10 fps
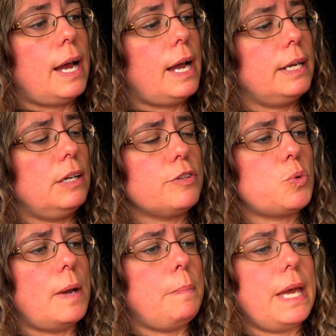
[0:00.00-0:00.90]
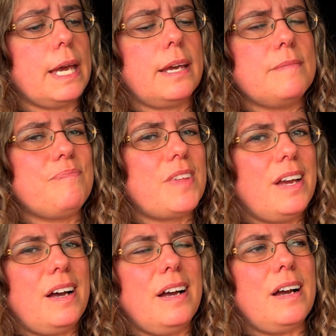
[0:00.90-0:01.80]
and it looks quite big.
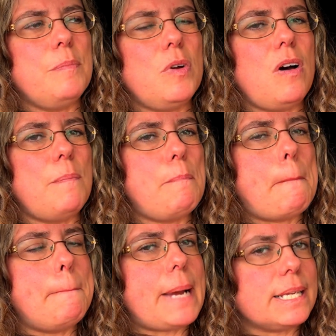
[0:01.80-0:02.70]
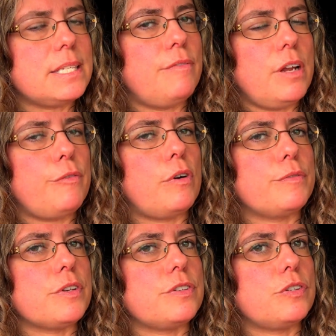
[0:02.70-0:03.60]
I'm not a massive lover
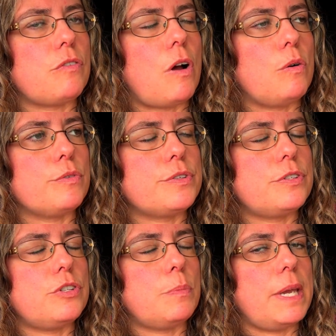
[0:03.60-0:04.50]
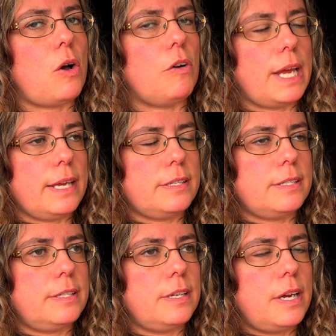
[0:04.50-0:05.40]
of sausage rolls, to be
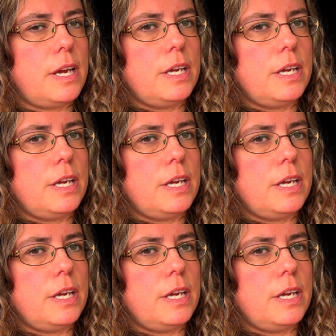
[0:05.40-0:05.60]
honest.